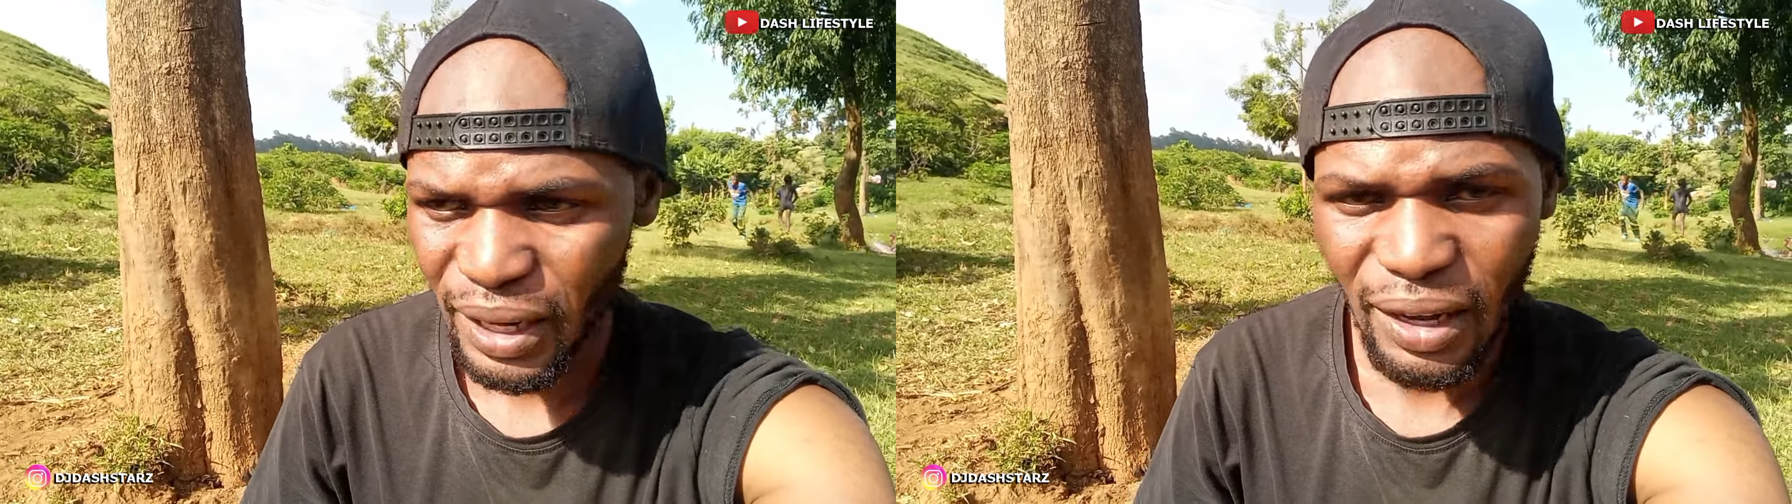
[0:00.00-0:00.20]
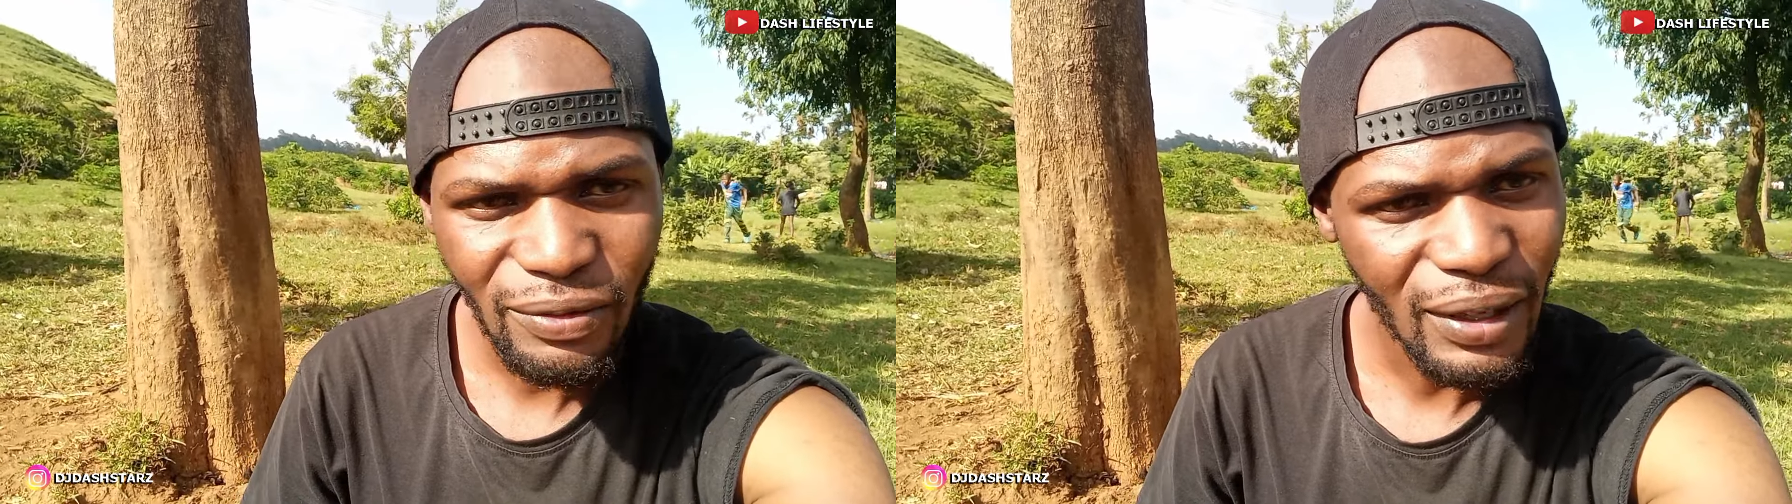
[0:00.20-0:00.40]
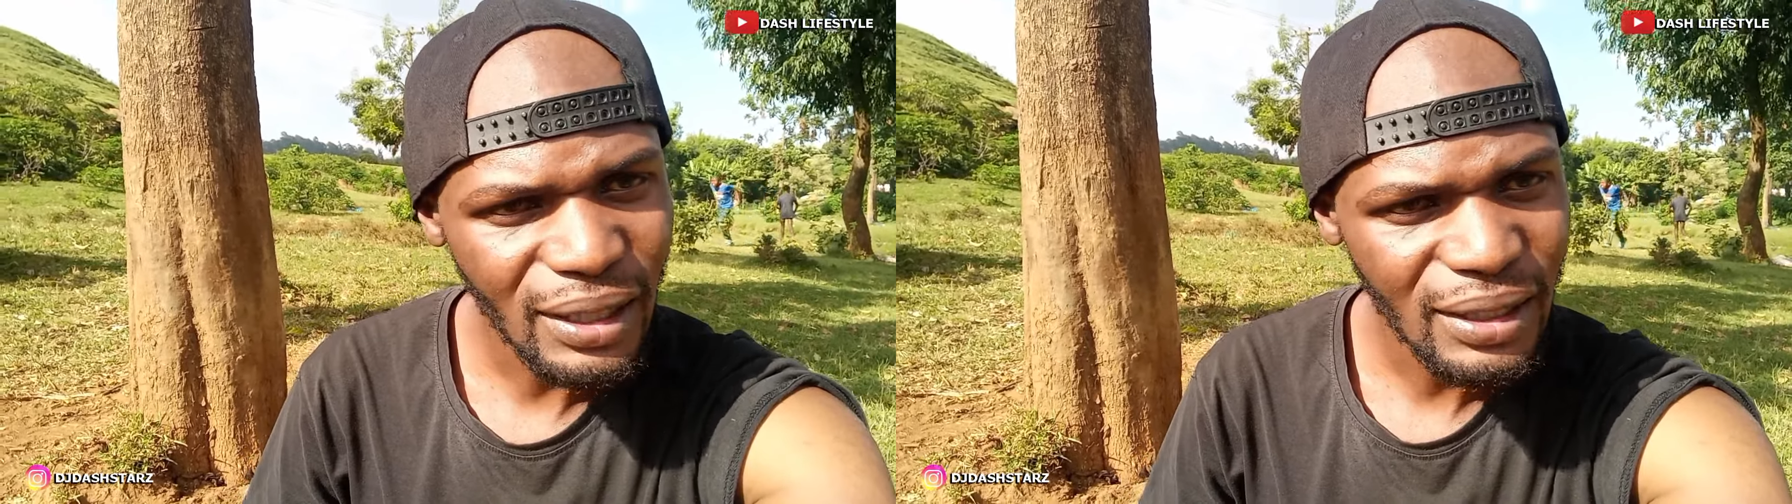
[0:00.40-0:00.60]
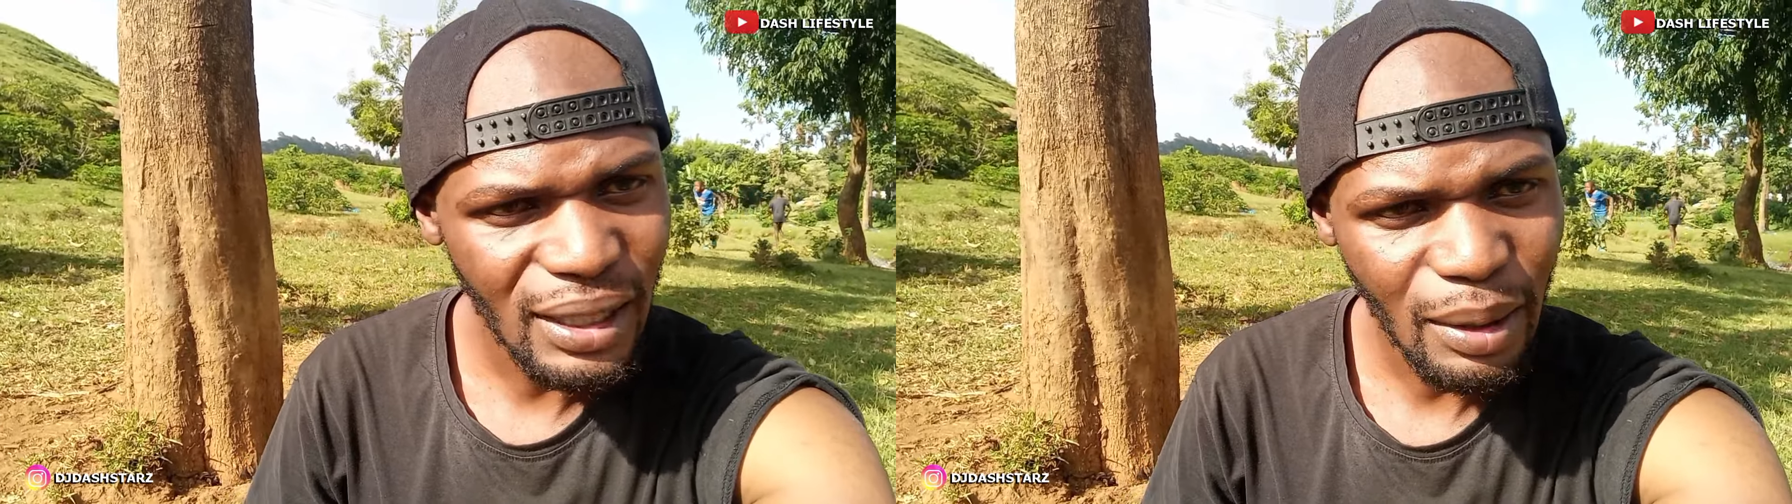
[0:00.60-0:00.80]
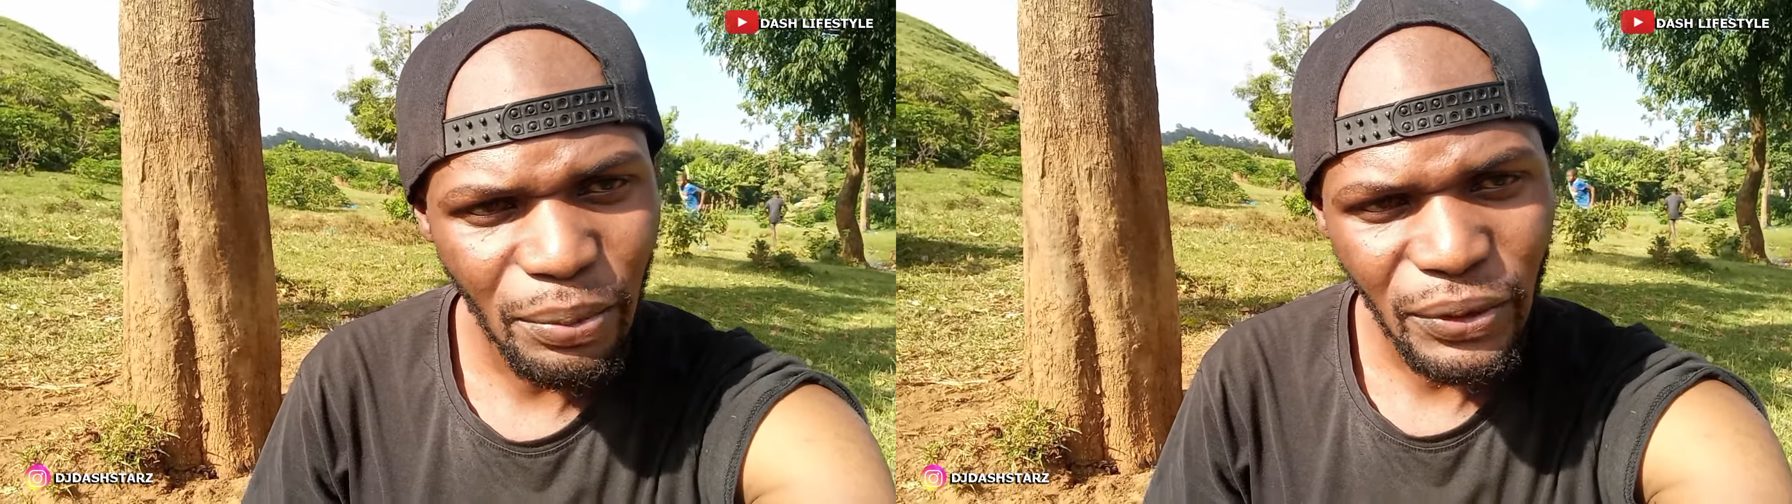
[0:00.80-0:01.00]
love and
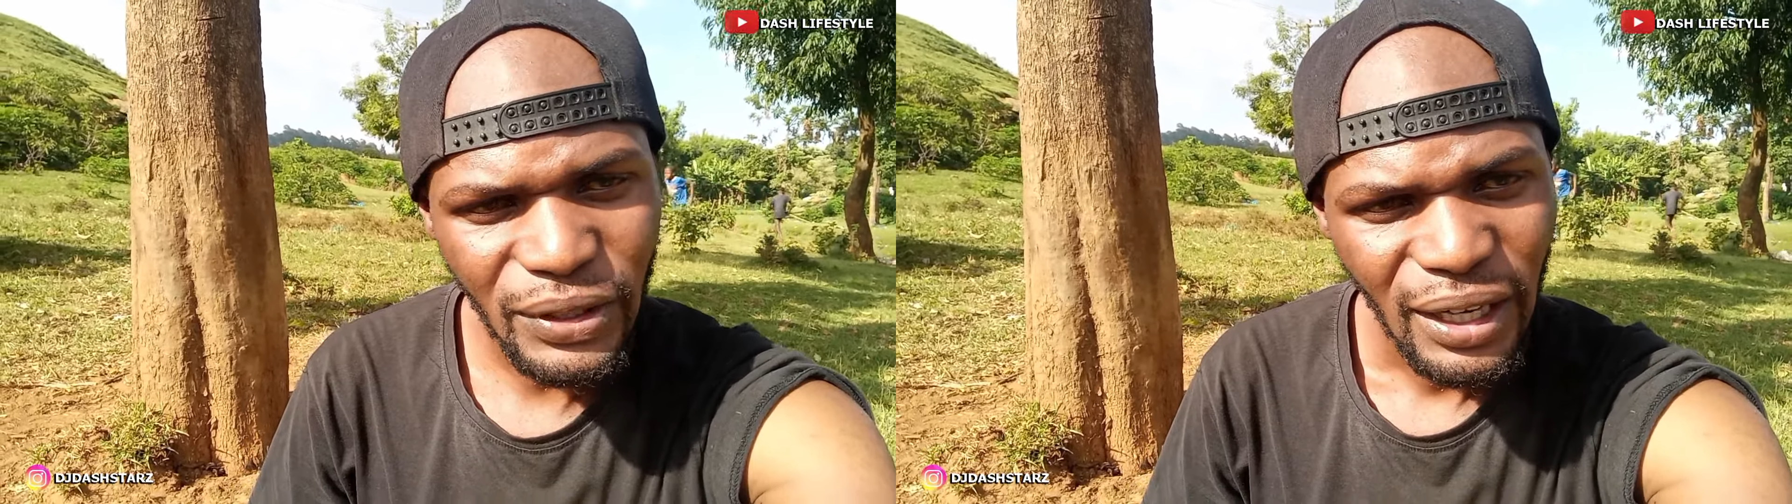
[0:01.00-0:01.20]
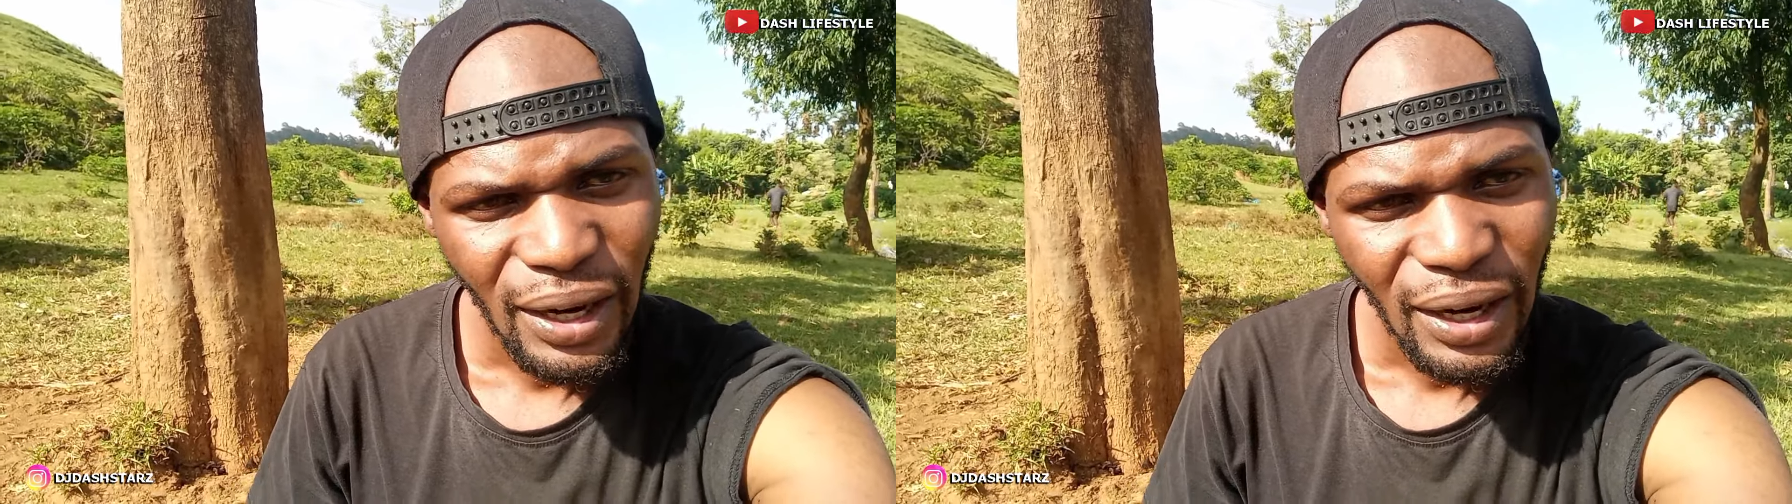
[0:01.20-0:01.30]
support.